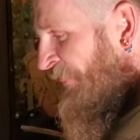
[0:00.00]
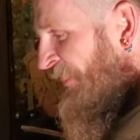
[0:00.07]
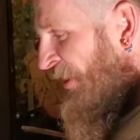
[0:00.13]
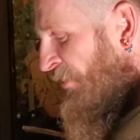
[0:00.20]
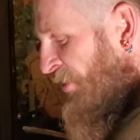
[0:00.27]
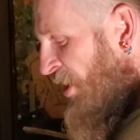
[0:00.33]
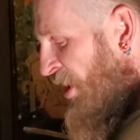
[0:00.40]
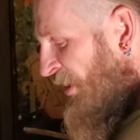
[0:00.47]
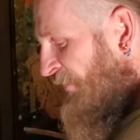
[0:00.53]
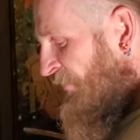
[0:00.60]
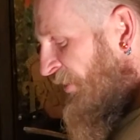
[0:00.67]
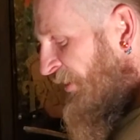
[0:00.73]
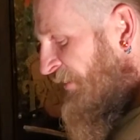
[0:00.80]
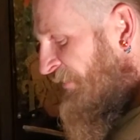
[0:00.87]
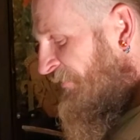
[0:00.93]
or hard
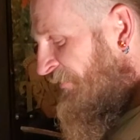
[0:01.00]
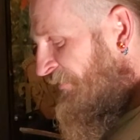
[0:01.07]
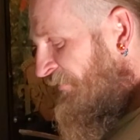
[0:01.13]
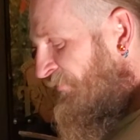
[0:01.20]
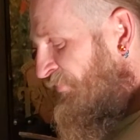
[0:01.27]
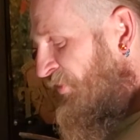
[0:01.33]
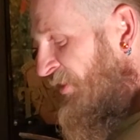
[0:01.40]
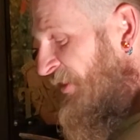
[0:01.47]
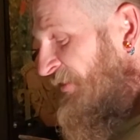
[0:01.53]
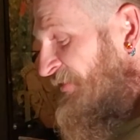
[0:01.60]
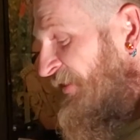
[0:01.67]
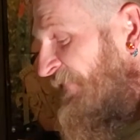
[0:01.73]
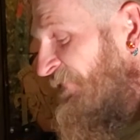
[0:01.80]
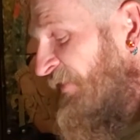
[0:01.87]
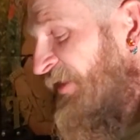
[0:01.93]
work,
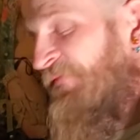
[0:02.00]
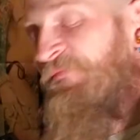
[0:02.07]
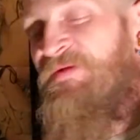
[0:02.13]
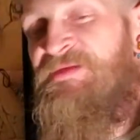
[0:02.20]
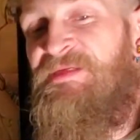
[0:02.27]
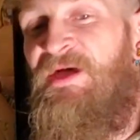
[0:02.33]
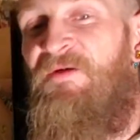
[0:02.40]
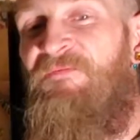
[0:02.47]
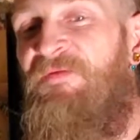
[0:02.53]
productivity for self